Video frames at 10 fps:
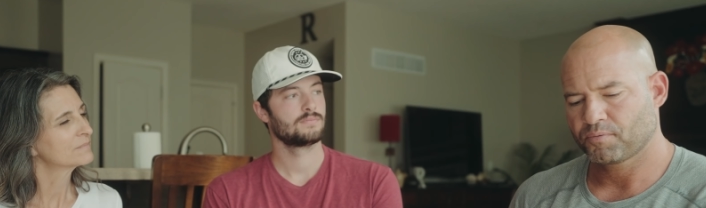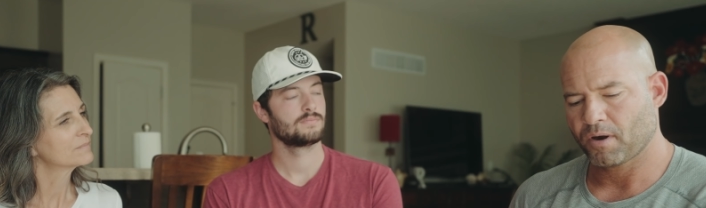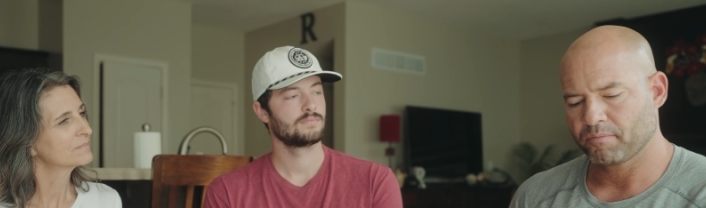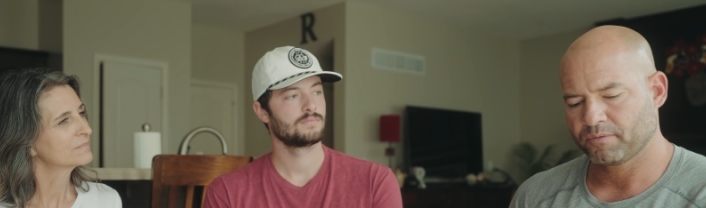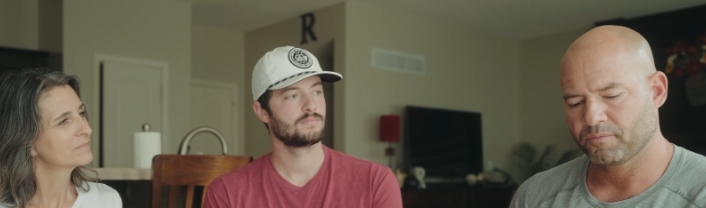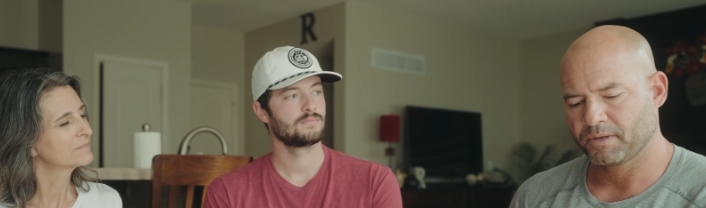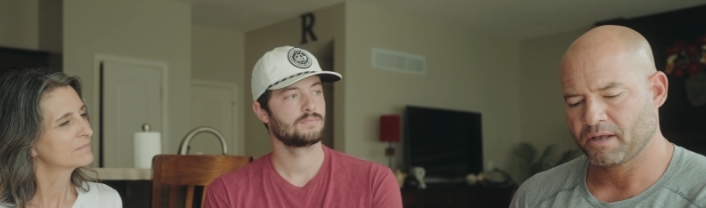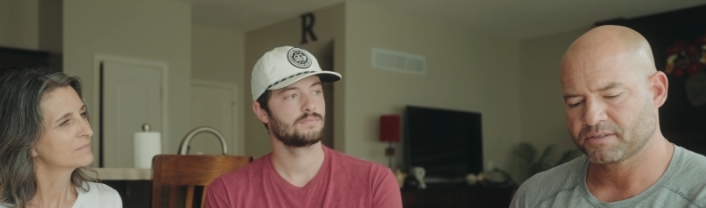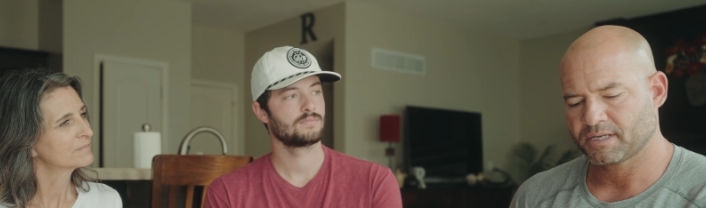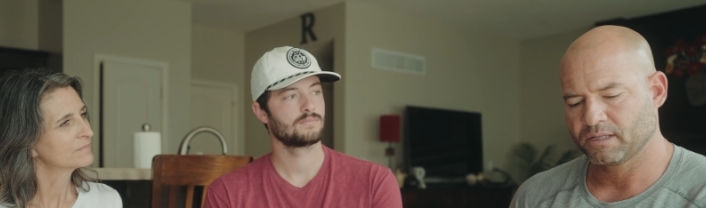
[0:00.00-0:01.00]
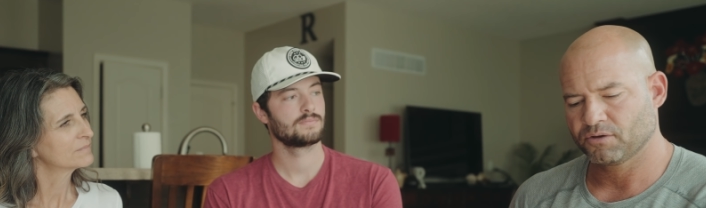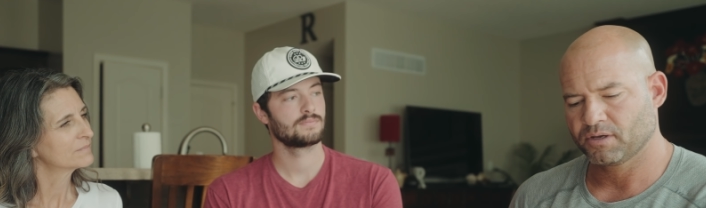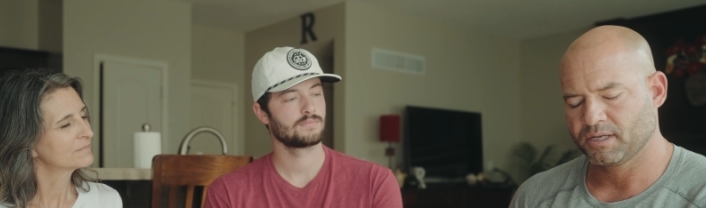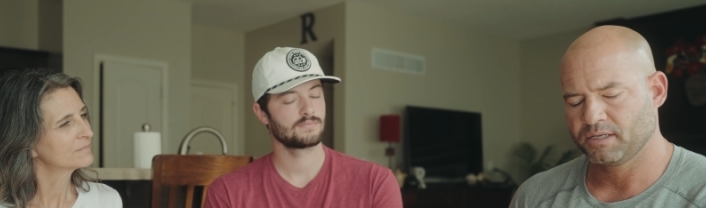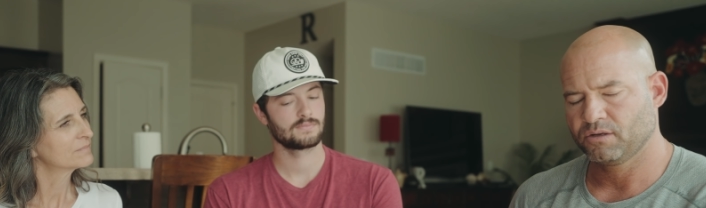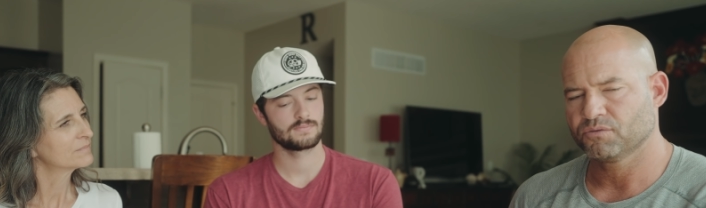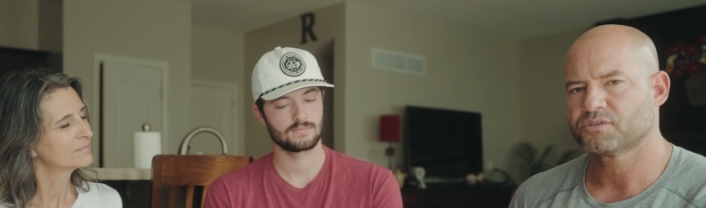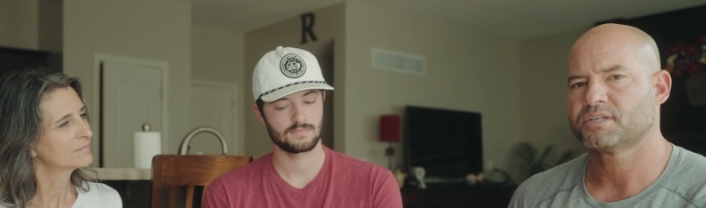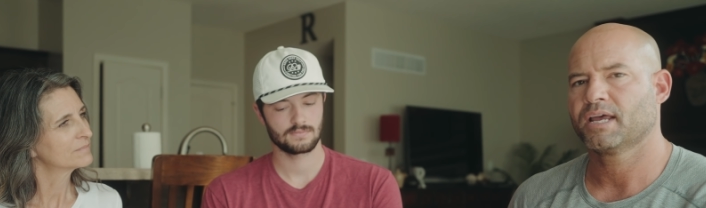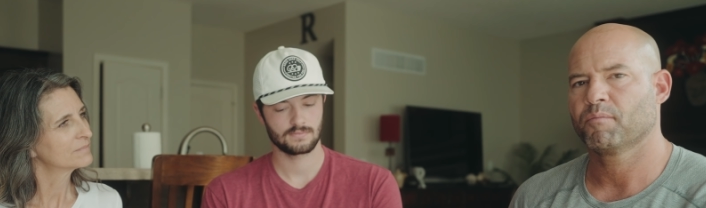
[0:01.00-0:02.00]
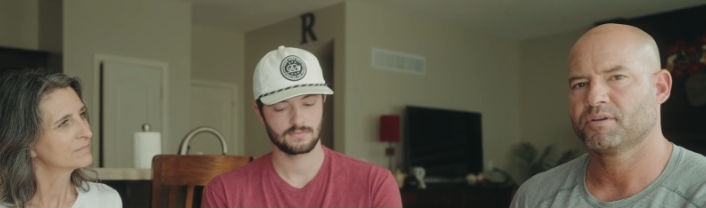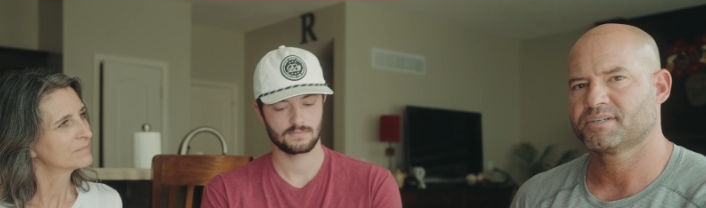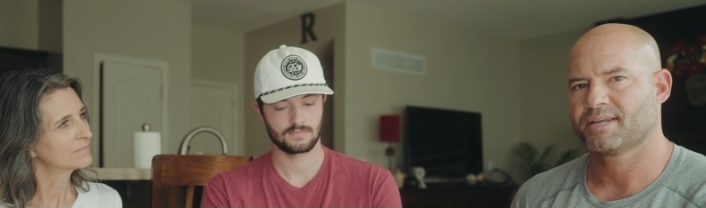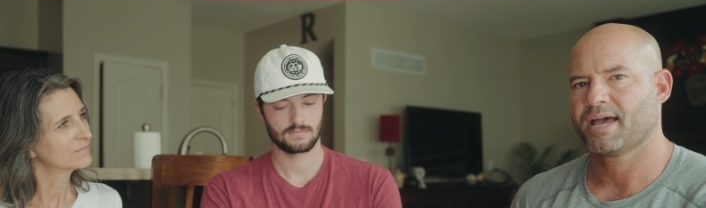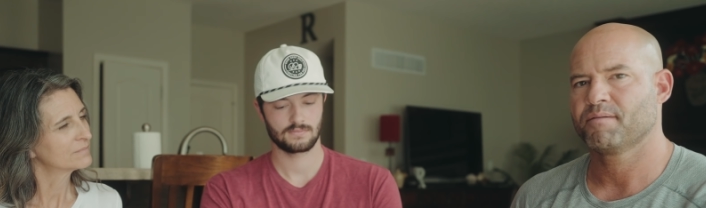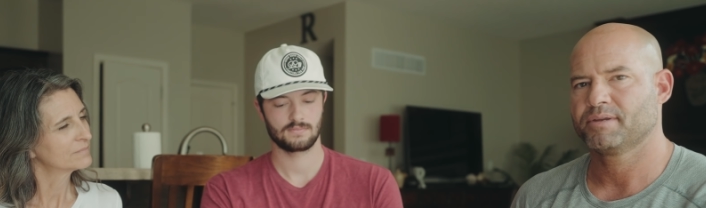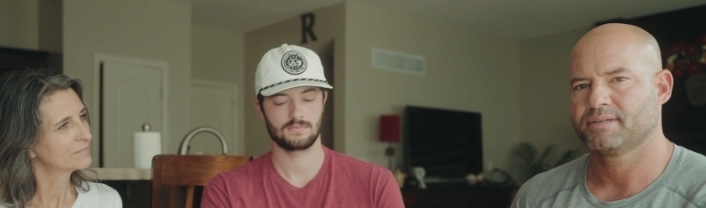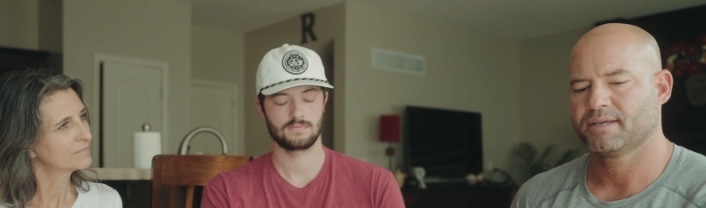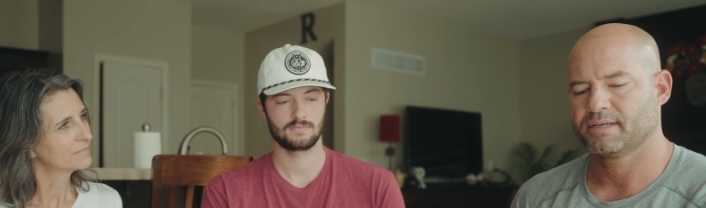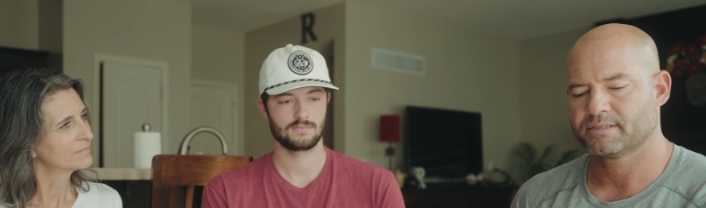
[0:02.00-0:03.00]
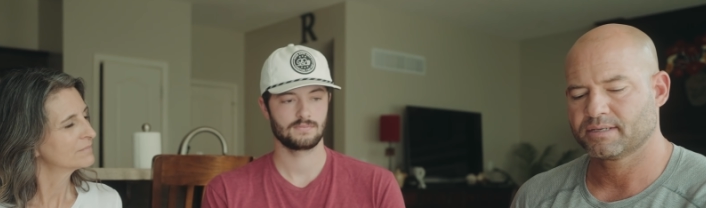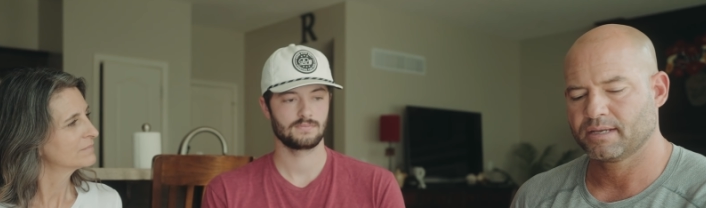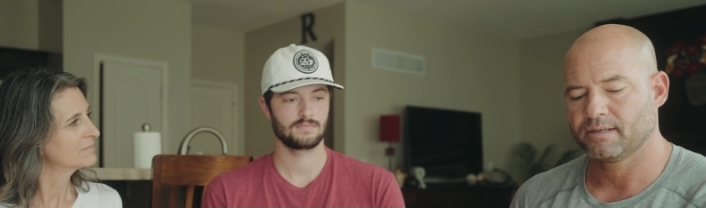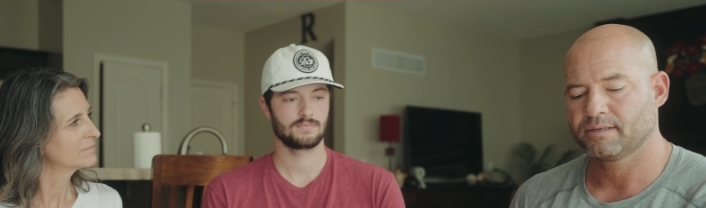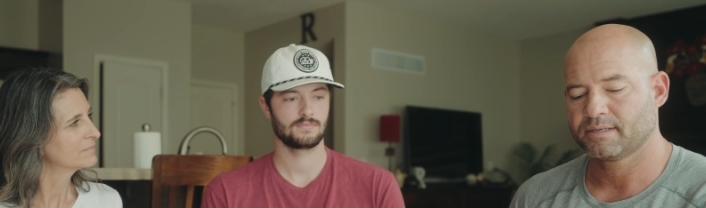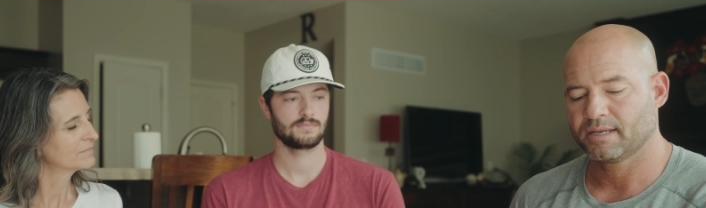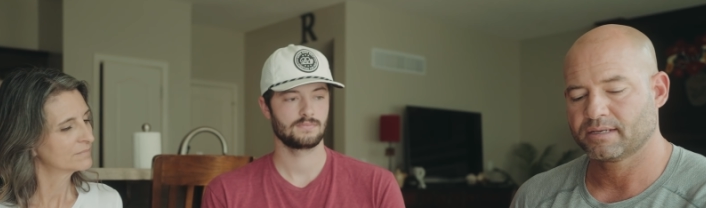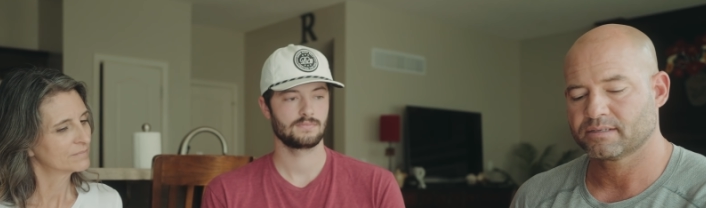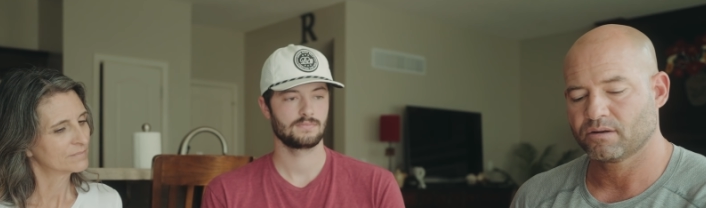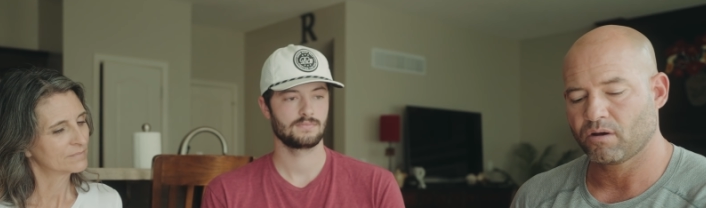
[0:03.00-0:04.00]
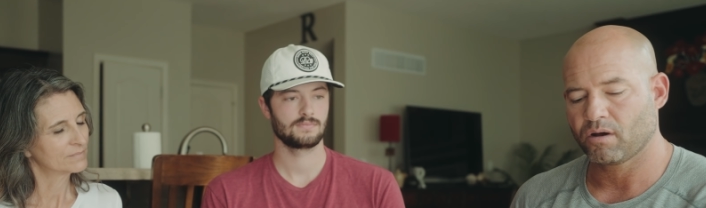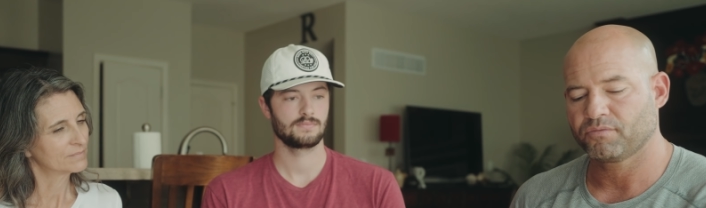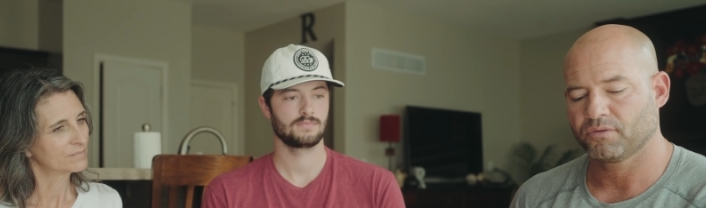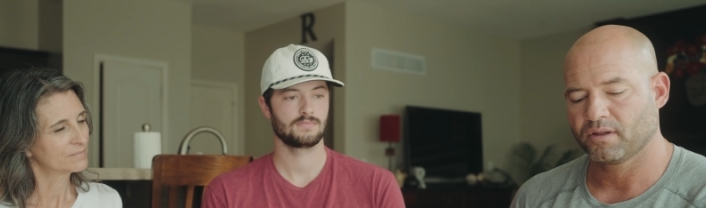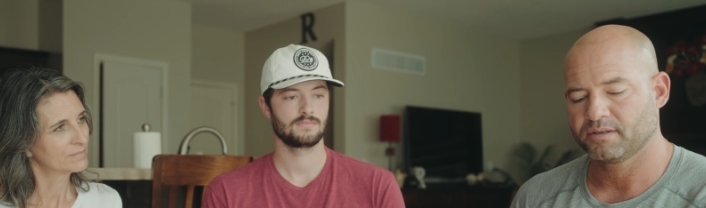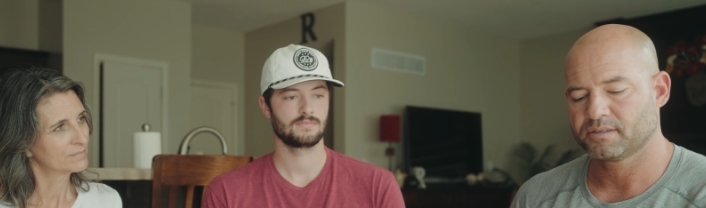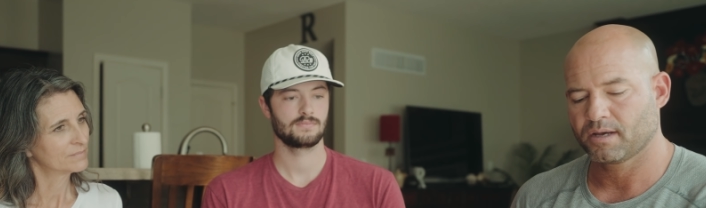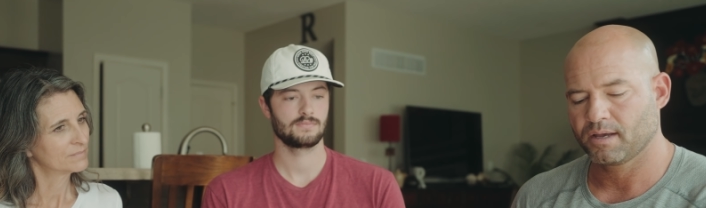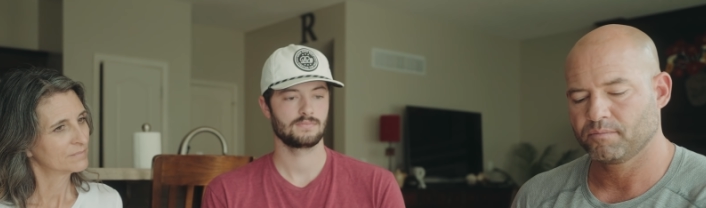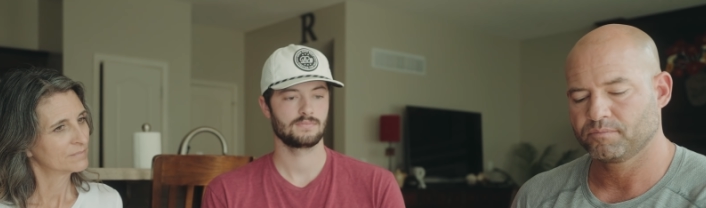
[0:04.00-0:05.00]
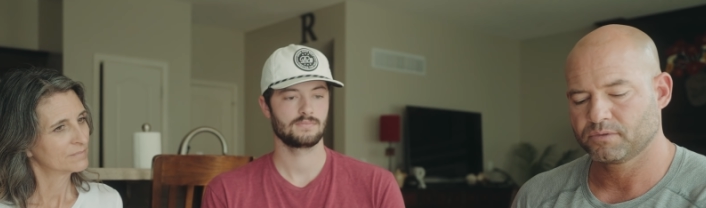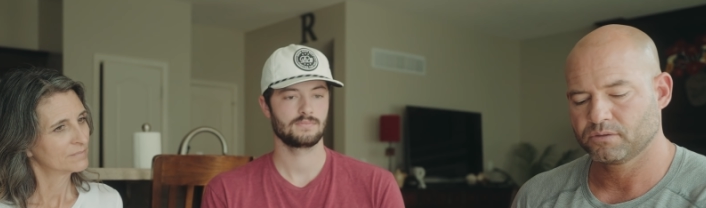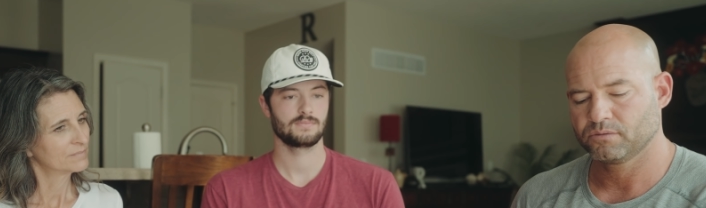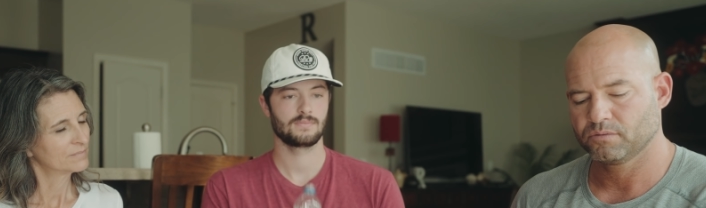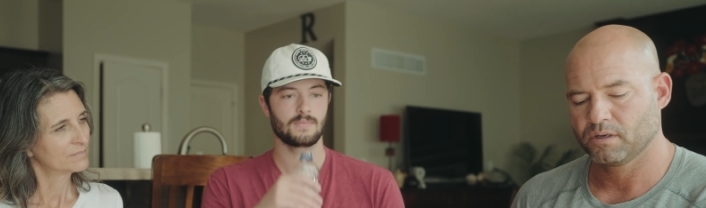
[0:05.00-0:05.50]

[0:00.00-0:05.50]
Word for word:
Speaker 1: probably from the outside looking in, you don't see how much time it takes, and it takes an awful lot of time to